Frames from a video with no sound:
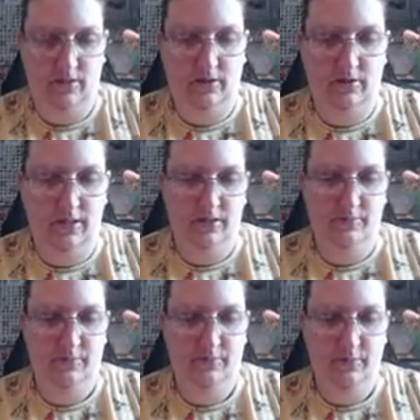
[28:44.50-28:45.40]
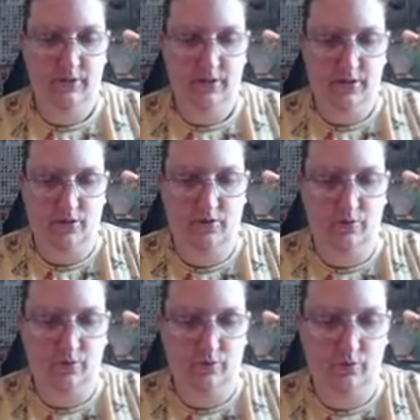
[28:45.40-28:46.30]
Alright.
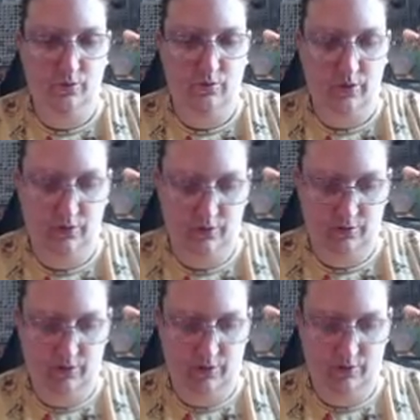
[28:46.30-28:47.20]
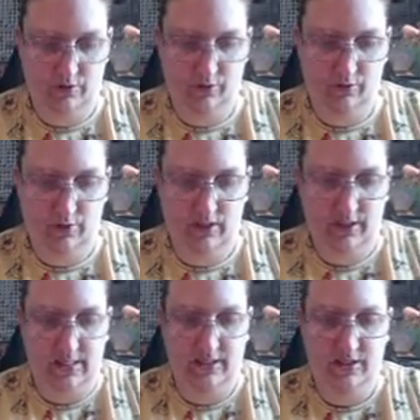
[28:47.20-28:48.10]
So we're going to
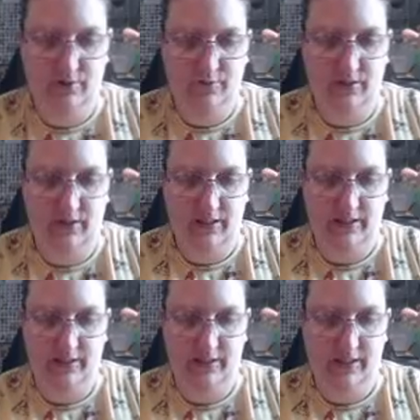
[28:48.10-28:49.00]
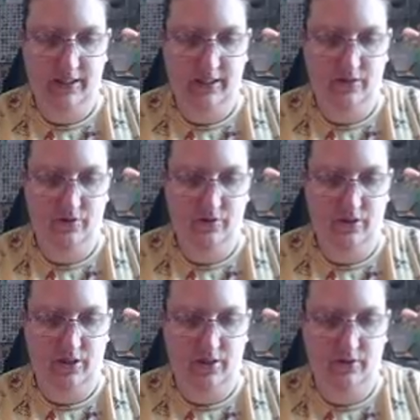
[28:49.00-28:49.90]
attach it with like the ears
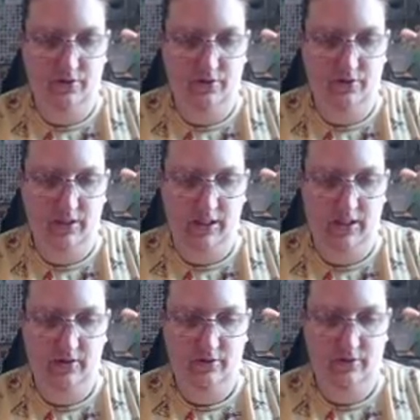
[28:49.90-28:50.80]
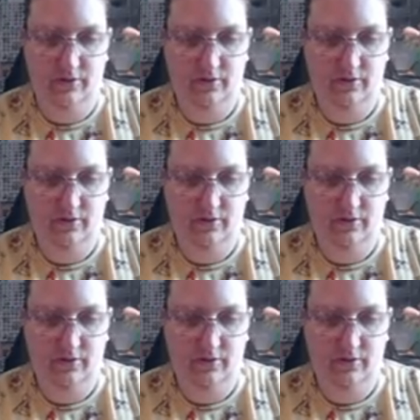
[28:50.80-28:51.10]
underneath.